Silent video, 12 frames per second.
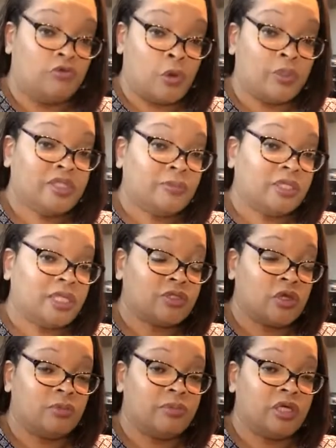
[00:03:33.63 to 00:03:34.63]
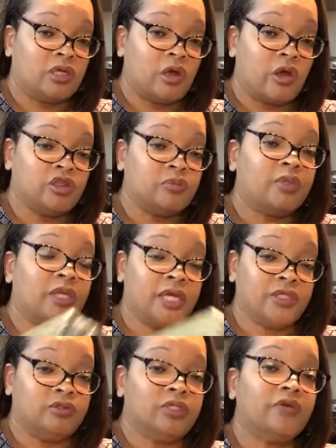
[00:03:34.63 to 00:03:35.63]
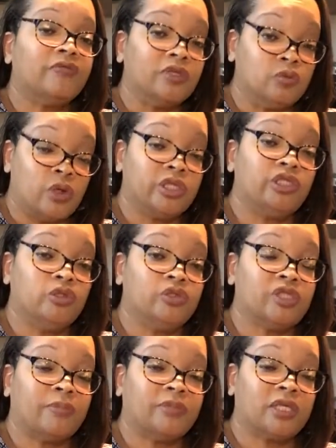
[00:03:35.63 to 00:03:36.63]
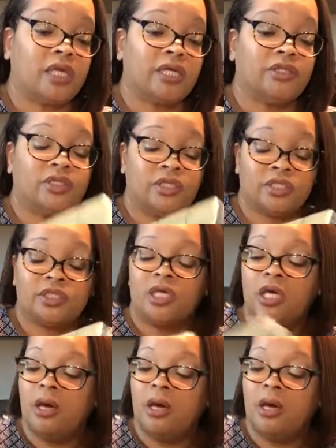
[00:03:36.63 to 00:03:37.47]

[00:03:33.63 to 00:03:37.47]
growing something that's going to be a large plant, you definitely want to use something like this.